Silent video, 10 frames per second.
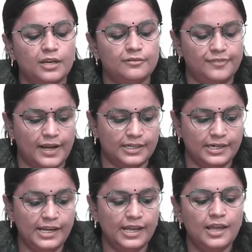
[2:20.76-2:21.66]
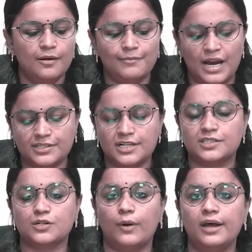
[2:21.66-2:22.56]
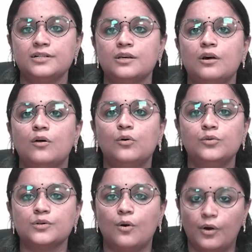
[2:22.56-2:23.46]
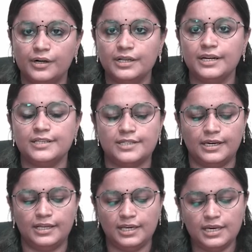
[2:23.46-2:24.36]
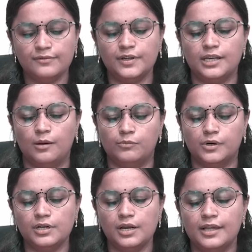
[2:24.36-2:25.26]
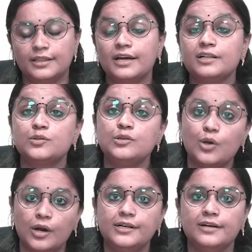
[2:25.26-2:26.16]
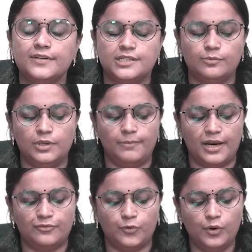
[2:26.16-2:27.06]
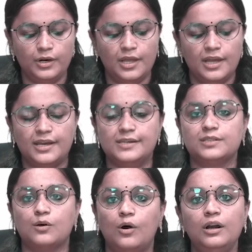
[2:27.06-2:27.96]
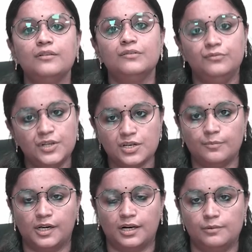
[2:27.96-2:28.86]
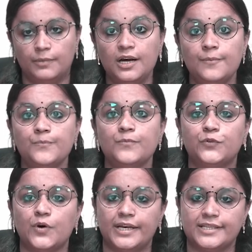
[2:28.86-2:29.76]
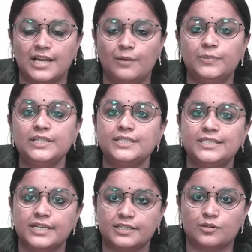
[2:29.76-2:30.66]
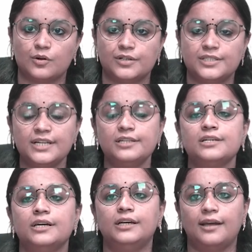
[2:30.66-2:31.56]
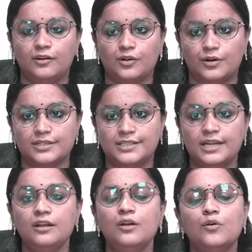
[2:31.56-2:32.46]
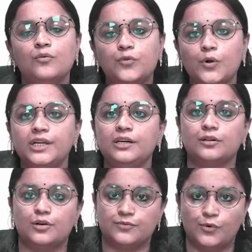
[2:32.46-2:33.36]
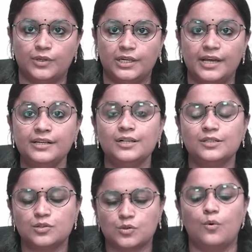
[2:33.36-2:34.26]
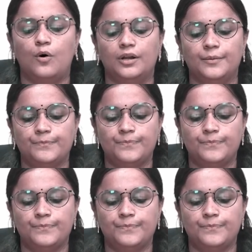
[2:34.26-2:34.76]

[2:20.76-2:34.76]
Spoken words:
Finally, magic squares whose order is an even number that is not divisible by 4 is called Vishamagarbha. For example, 6 cross 6, 10 cross 10, 14 cross 14 and so on.